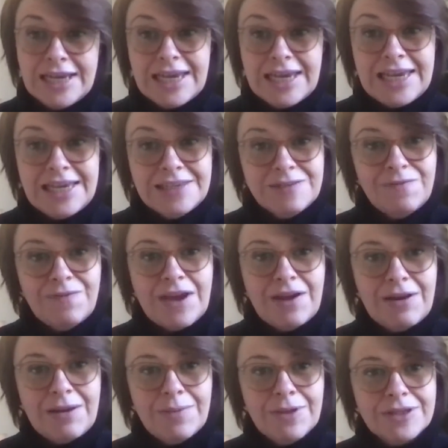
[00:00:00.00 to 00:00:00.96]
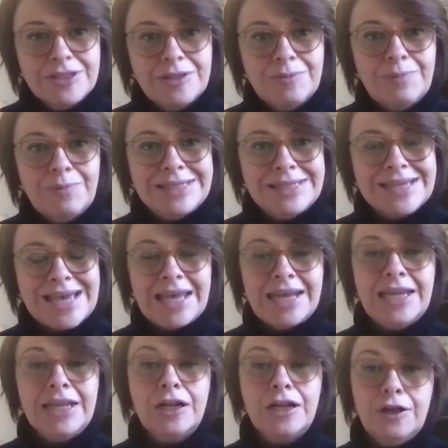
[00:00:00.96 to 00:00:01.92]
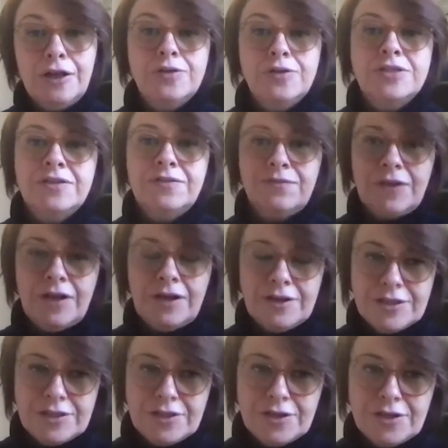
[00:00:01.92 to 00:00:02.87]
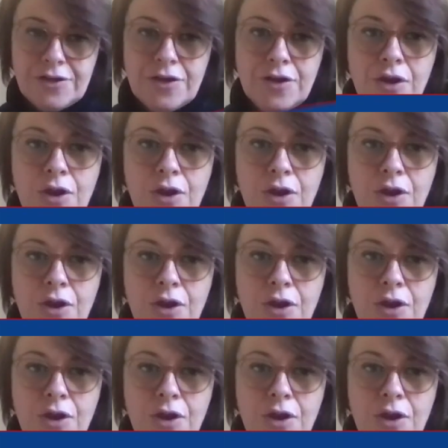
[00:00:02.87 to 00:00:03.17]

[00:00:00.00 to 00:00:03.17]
is very much to build an inclusive cluster,